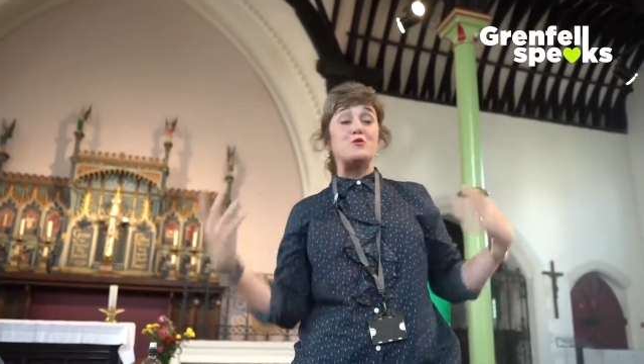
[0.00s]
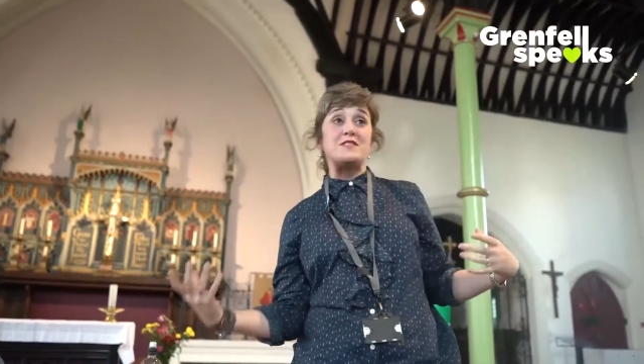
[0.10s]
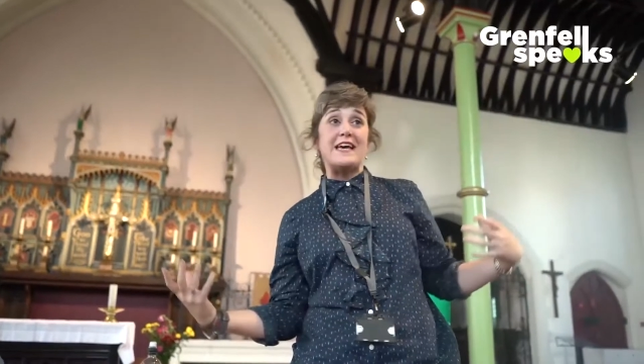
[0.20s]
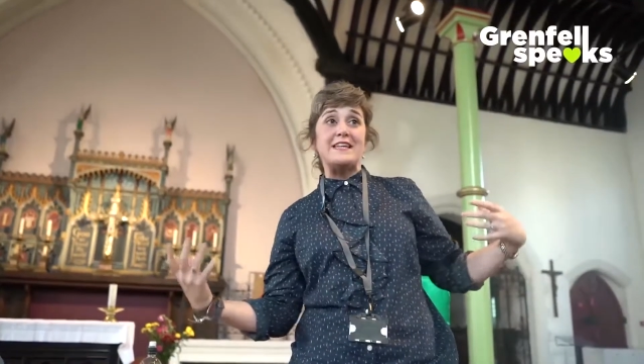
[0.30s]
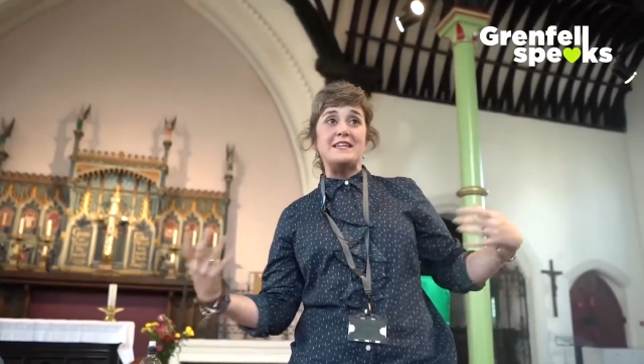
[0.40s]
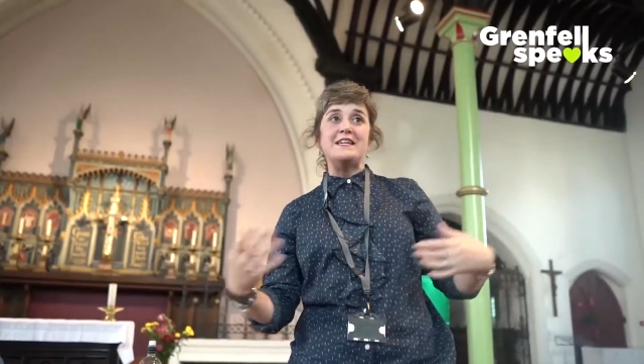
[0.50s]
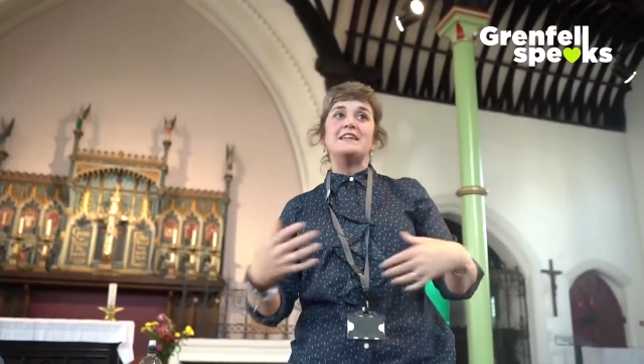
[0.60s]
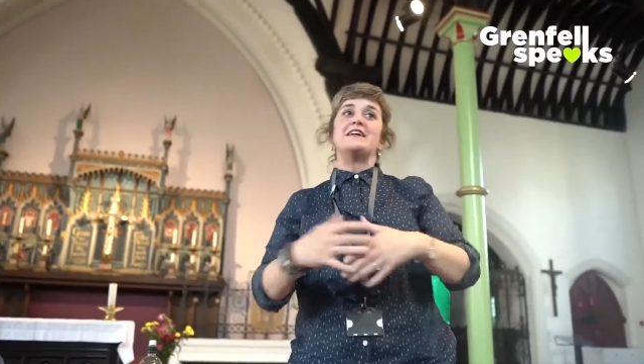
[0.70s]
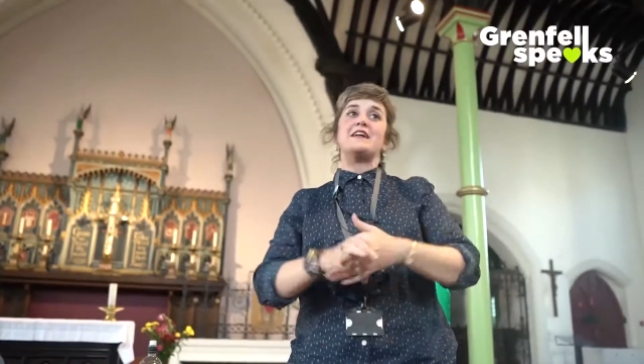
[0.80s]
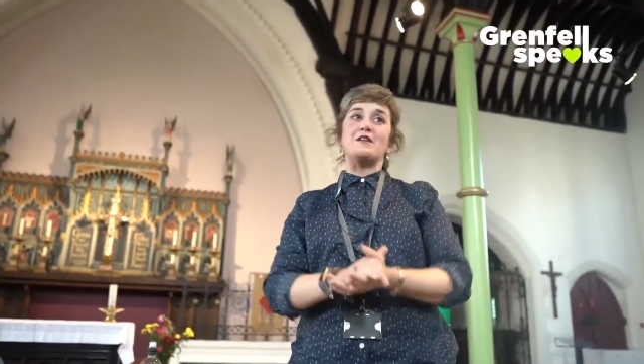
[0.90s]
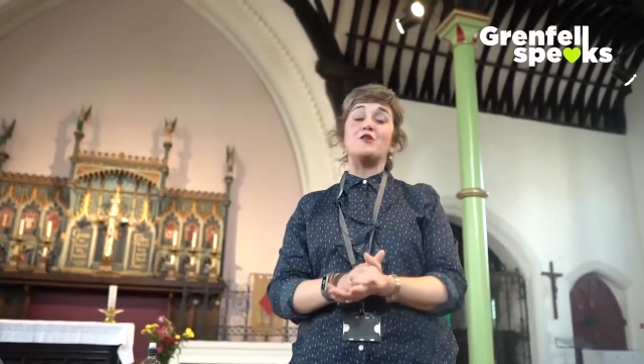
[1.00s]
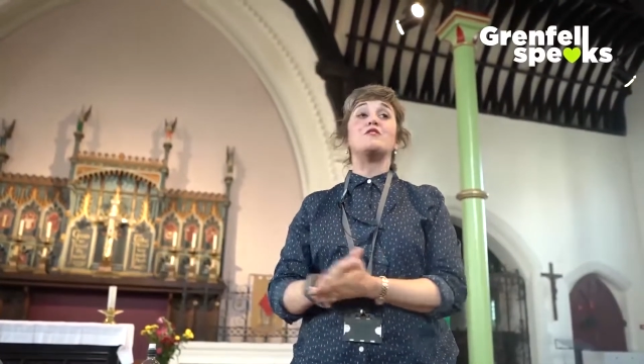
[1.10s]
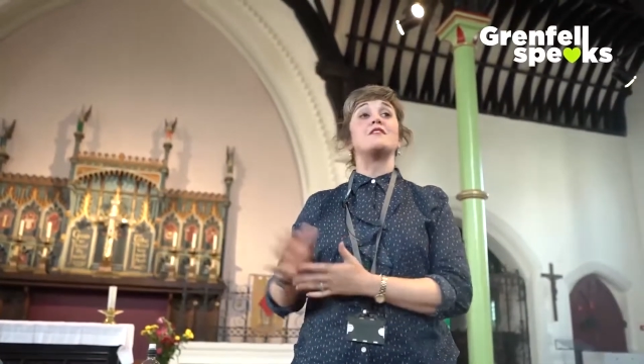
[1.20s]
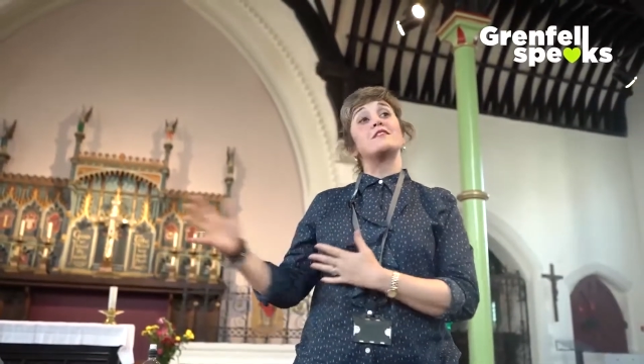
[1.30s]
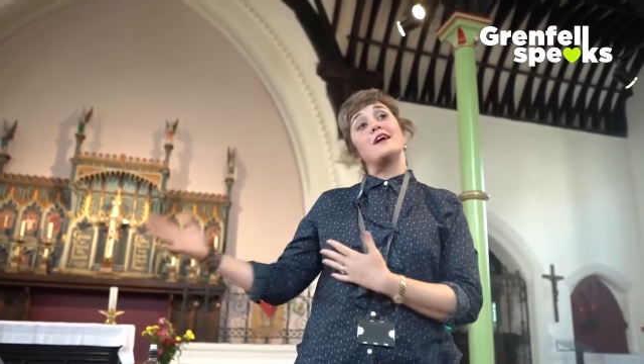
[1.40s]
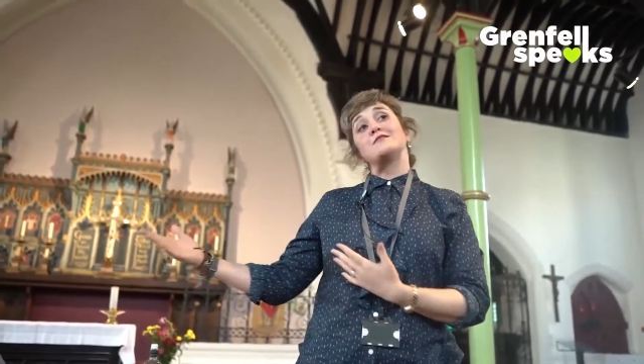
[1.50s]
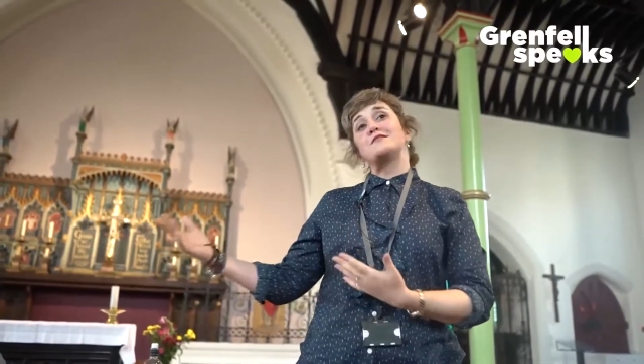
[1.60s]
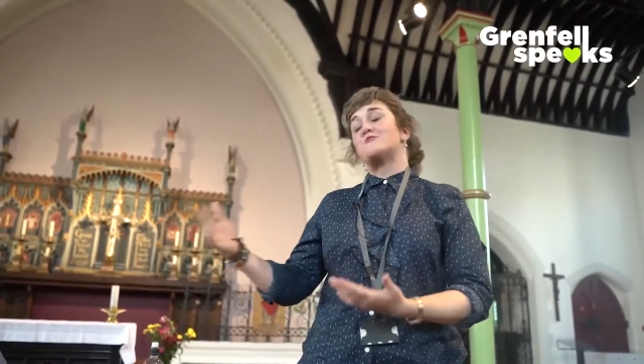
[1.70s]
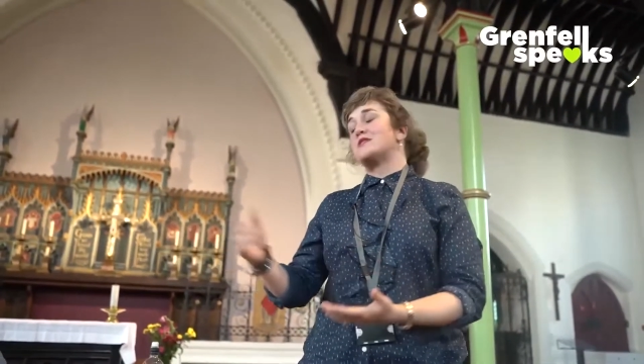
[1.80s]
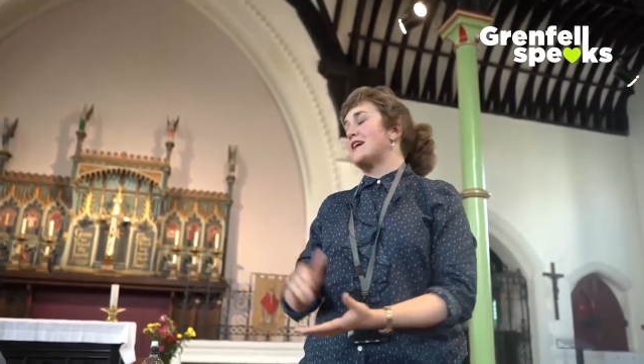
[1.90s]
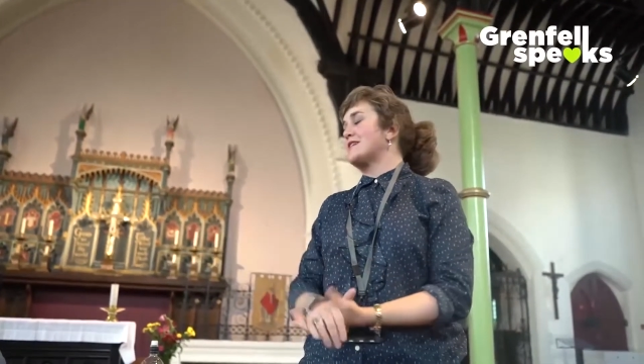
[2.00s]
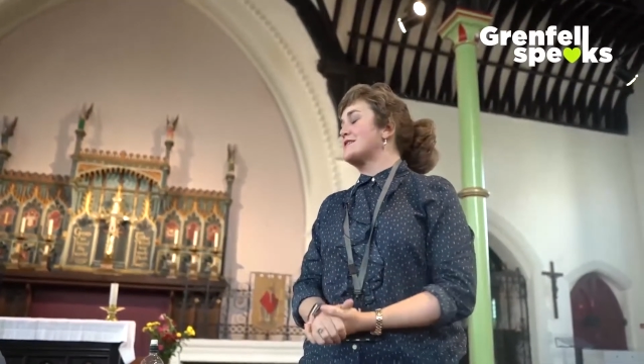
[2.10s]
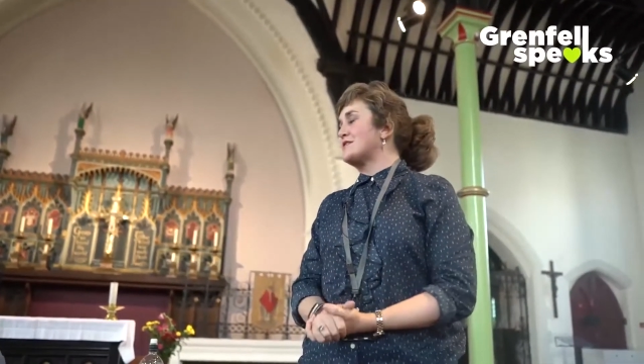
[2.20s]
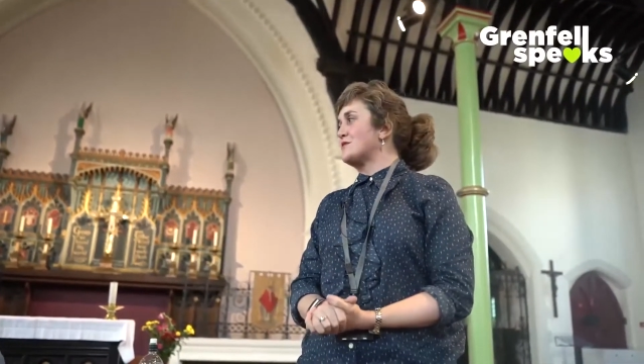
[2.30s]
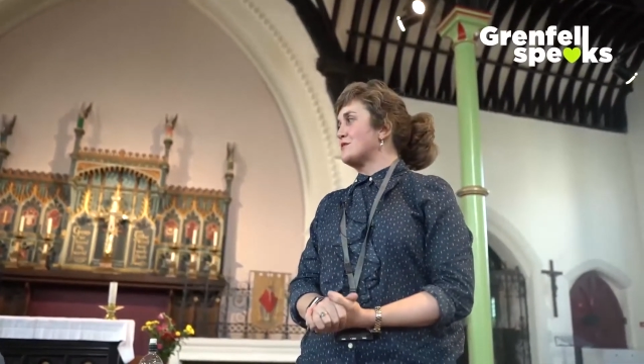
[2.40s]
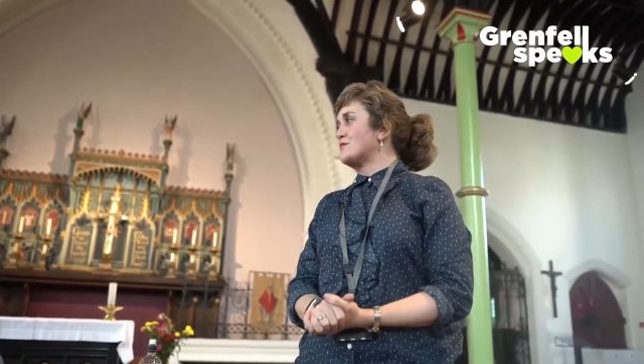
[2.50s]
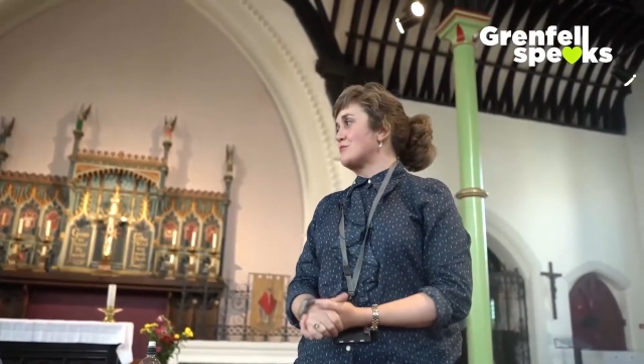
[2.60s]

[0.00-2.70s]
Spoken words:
what you said, and I know that the Councillor would like to